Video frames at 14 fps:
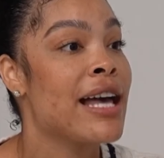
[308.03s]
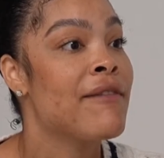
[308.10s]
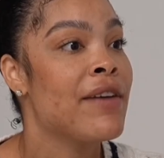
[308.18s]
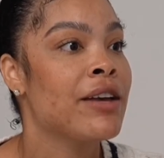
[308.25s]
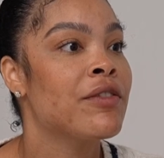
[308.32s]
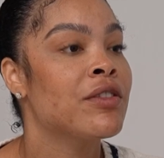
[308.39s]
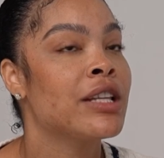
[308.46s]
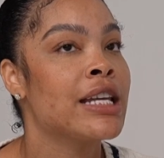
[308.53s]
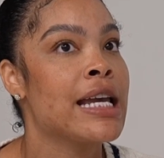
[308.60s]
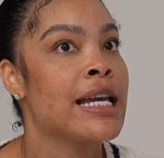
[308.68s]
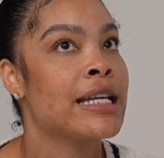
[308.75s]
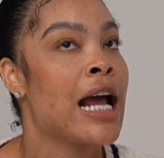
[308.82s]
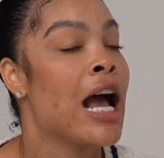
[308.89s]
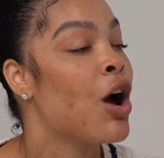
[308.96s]
faithfully,
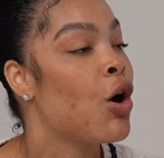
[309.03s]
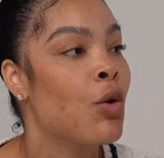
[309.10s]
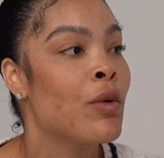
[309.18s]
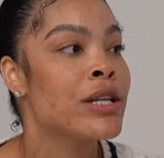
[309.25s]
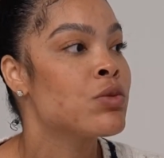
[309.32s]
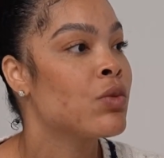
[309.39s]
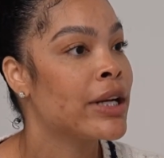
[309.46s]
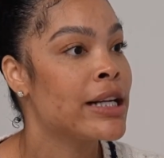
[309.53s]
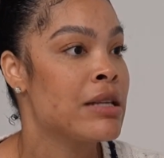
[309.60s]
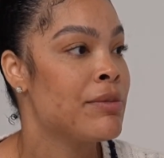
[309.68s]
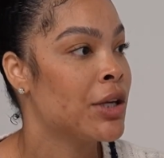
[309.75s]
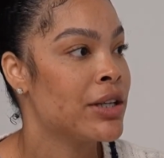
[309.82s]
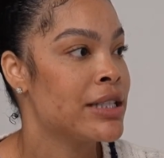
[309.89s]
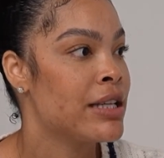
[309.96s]
and I always wanted to
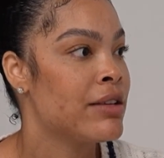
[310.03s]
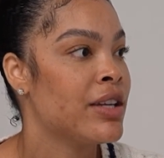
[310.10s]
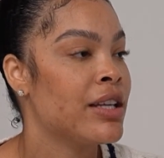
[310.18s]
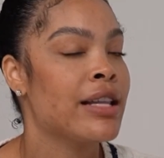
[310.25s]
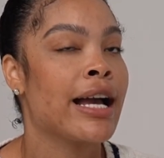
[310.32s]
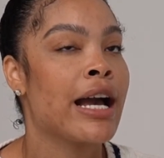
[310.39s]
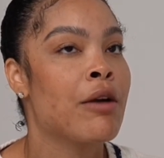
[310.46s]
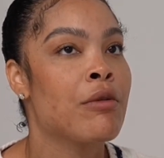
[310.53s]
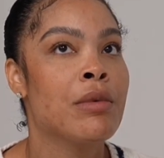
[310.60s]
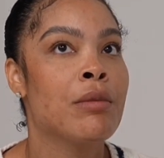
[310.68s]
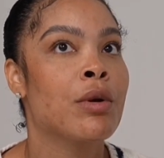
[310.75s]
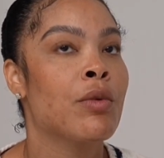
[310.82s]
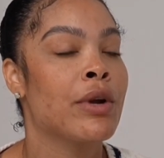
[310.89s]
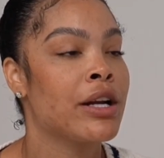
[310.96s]
be on TV. Like I
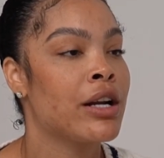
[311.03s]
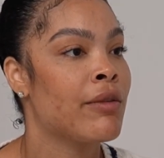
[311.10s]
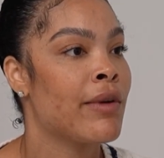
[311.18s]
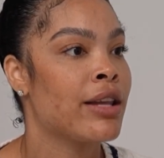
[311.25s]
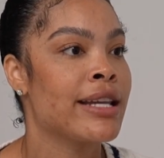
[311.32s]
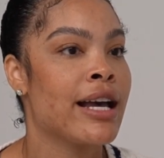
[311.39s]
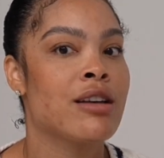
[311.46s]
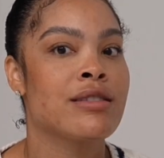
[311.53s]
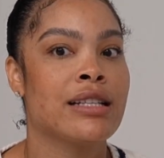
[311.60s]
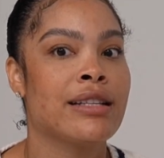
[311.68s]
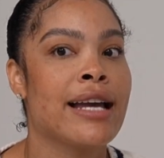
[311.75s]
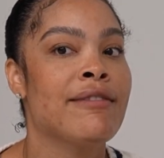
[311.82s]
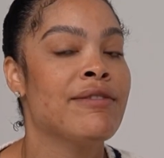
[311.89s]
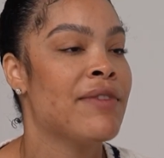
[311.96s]
remember running around the house at
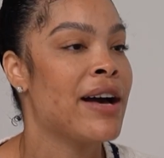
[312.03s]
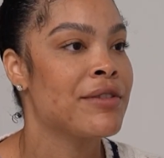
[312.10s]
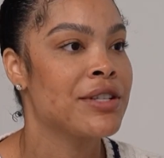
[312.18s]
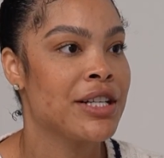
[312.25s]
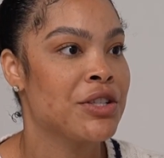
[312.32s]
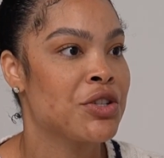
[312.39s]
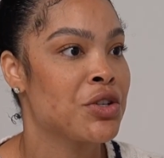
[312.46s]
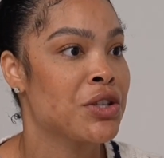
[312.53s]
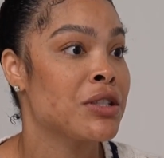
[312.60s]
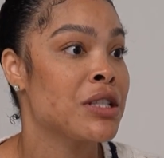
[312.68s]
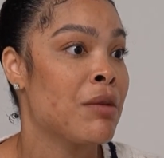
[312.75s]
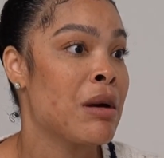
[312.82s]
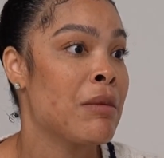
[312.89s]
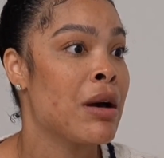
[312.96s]
like 5 or 6 years old,
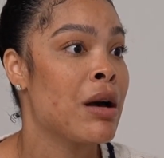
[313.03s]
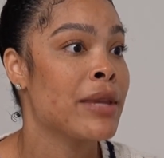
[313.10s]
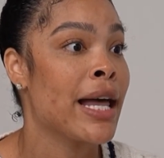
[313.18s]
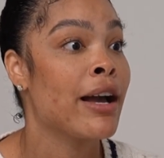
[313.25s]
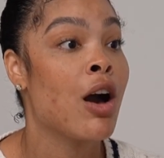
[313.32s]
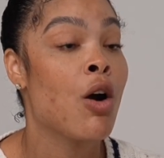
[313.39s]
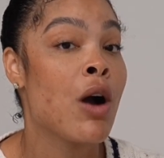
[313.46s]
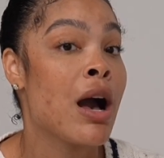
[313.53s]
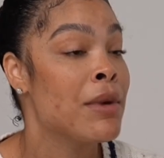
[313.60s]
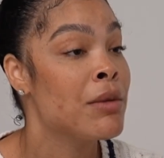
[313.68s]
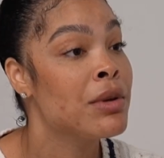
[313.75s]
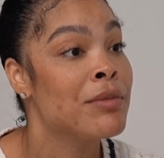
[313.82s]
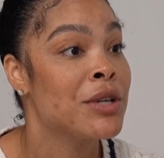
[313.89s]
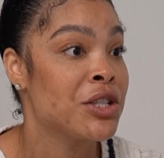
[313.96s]
telling my mom like, "Oh, I'm gonna
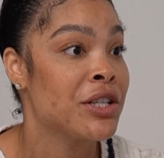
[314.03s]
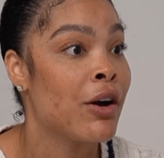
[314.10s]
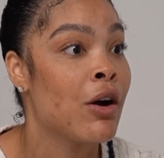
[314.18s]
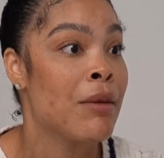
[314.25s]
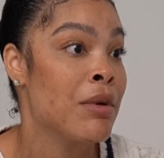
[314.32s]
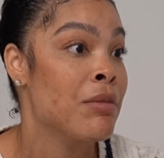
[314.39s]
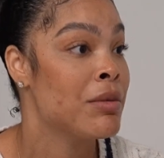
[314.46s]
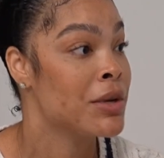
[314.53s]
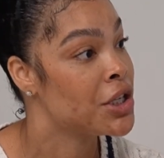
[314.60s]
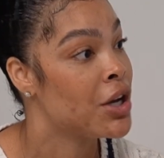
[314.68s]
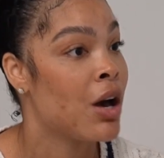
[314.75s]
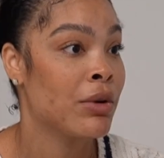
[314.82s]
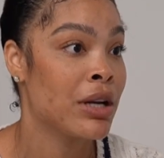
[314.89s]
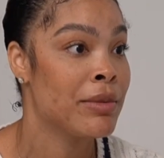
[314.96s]
be Michelle. I'm gonna be
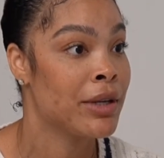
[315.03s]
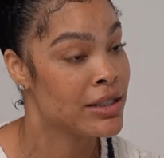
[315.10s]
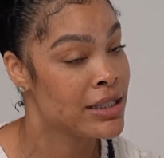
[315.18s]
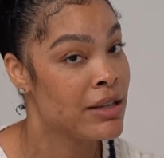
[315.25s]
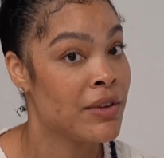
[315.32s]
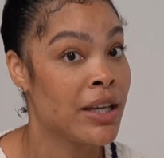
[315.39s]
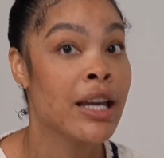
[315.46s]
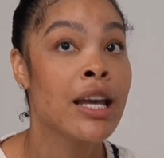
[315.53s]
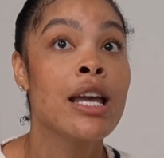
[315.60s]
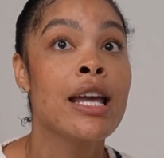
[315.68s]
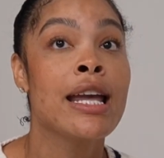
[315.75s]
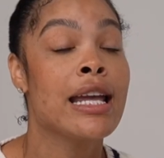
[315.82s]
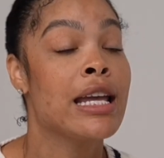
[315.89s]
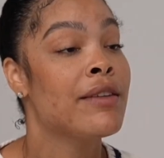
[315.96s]
Michelle. I want to be on TV."
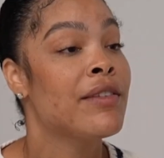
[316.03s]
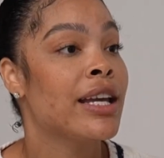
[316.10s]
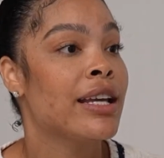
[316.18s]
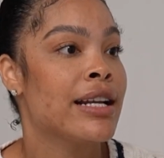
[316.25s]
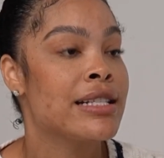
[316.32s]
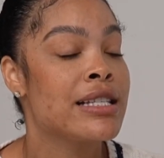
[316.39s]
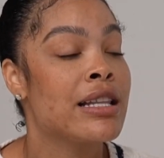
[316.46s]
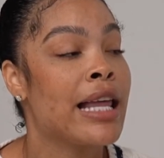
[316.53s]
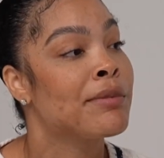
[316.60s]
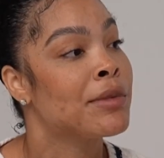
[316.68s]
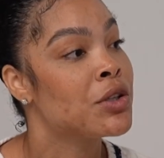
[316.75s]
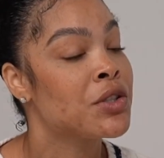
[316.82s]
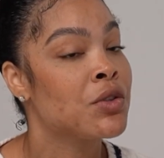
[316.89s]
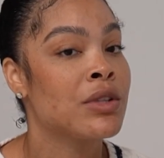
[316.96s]
Even getting into like
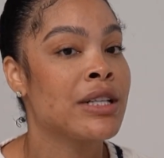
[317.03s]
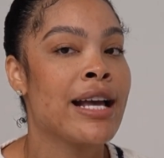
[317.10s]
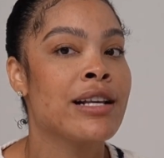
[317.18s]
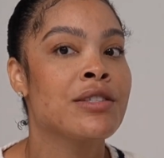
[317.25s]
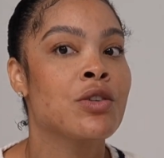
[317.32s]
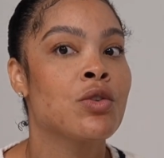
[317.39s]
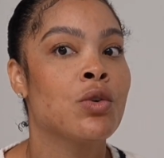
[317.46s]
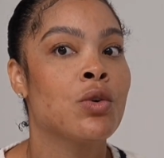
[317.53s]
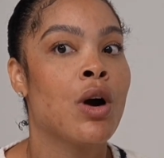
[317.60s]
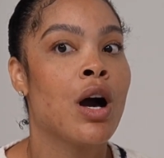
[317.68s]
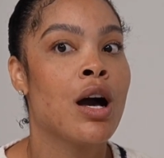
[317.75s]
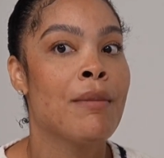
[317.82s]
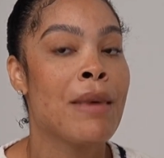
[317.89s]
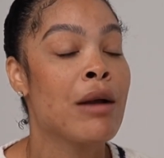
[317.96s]
middle school and high school,
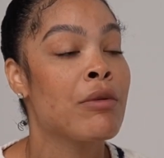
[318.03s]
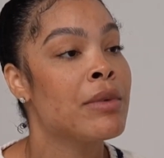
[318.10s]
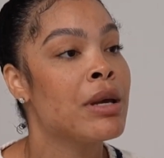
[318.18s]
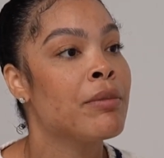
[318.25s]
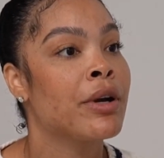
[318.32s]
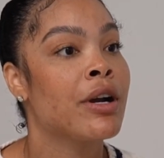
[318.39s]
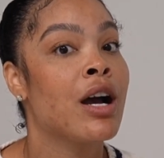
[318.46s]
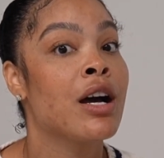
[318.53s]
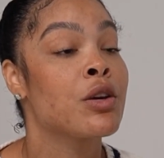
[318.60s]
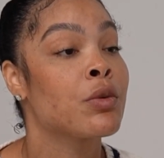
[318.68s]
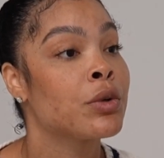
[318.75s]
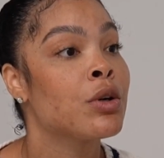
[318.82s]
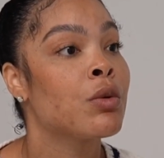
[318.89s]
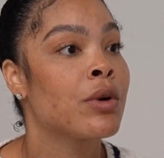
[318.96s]
I remember The
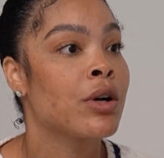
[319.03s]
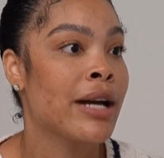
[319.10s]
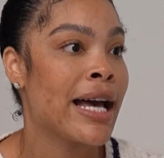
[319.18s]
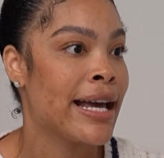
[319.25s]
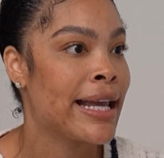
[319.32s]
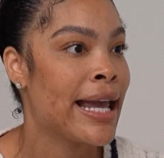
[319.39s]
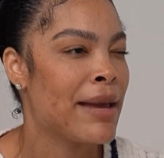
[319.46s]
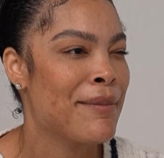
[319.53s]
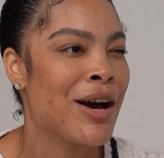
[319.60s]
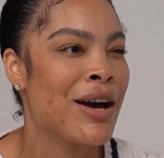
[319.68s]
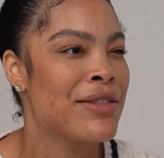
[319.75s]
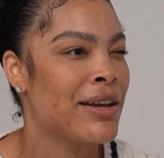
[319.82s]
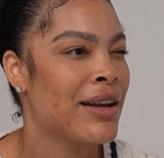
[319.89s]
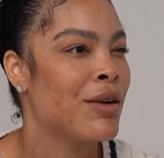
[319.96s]
Real World had came out.
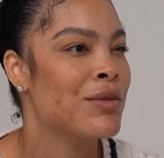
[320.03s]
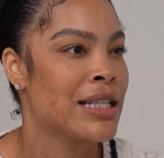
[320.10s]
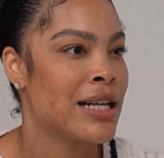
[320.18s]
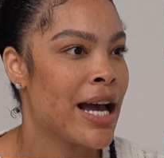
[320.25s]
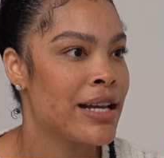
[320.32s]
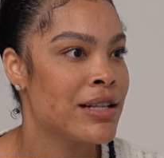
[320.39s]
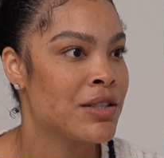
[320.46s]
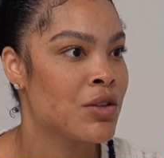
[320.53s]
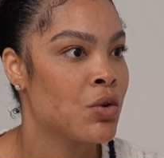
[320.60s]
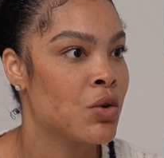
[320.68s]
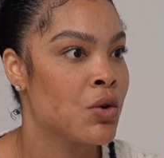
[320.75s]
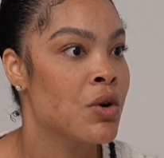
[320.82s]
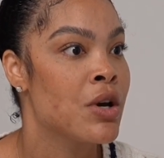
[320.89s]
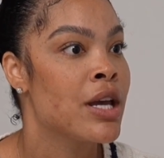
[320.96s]
I think I was in high school,